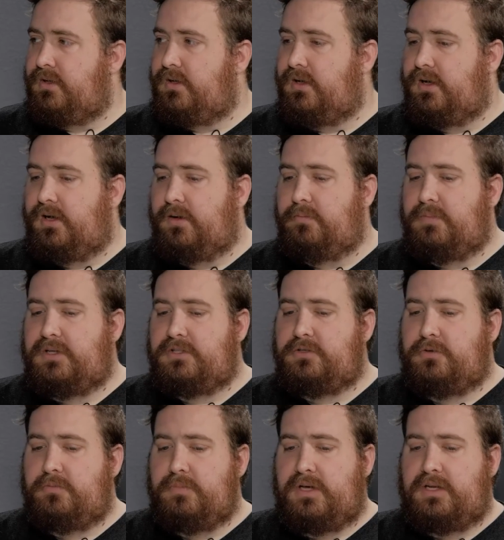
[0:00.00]
and
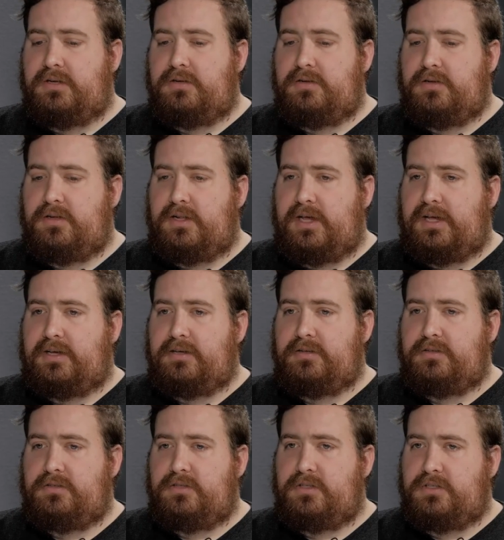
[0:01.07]
so it made like
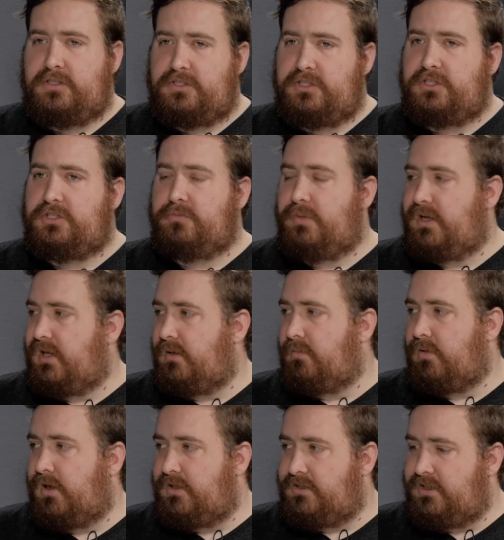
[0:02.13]
the decision making
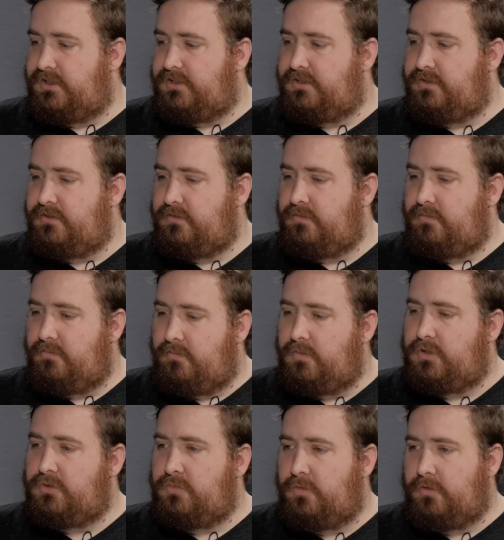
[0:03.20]
process
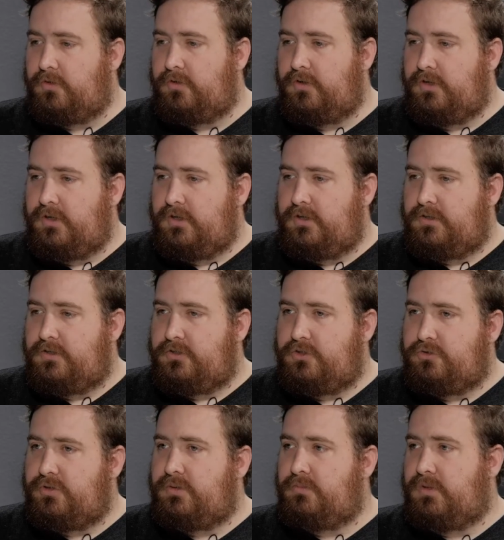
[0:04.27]
much more
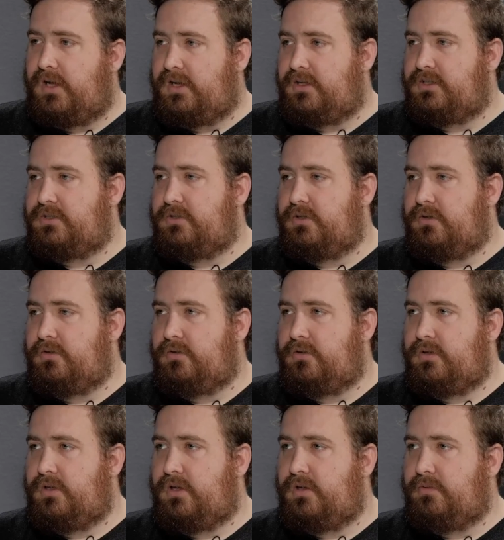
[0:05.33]
streamlined because it
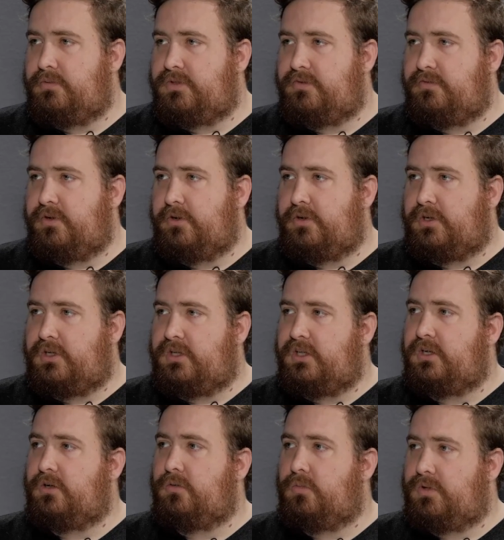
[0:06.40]
was very
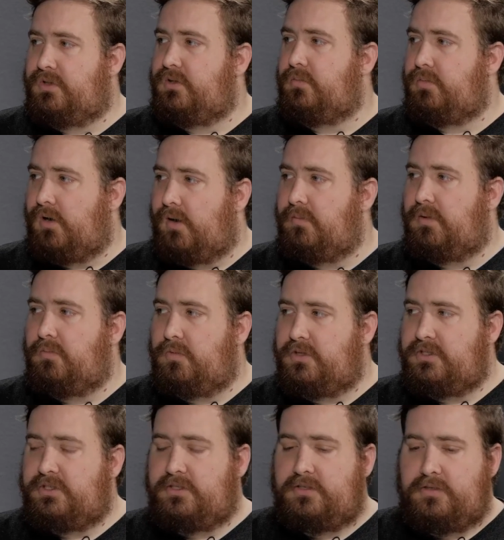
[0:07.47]
clear what the problem
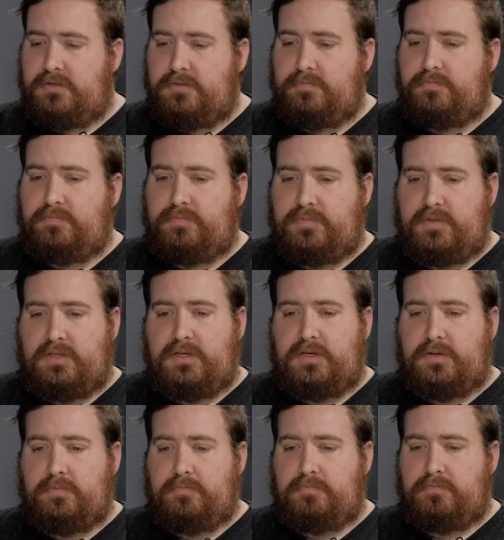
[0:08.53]
was. Yeah.
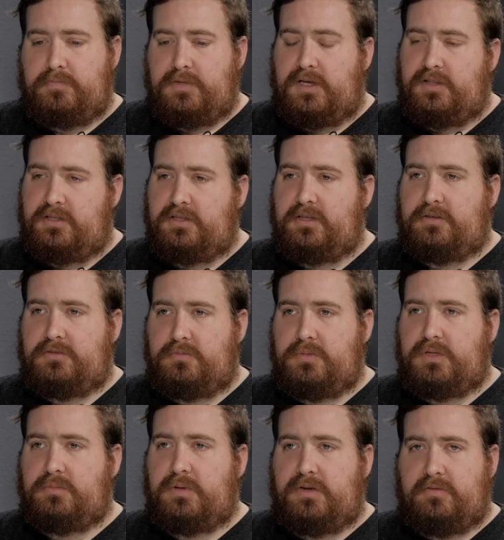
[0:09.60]
I think that was a
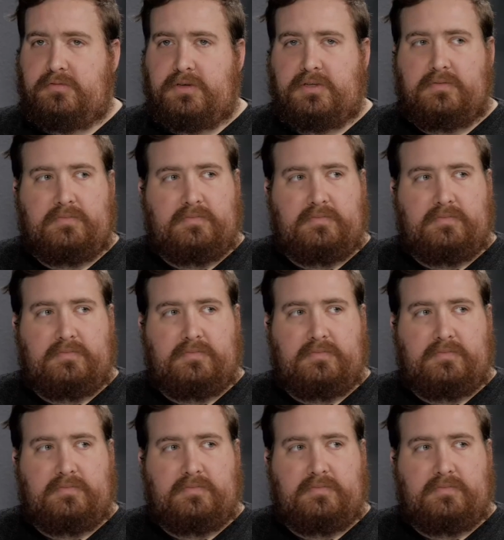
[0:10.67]
big benefit.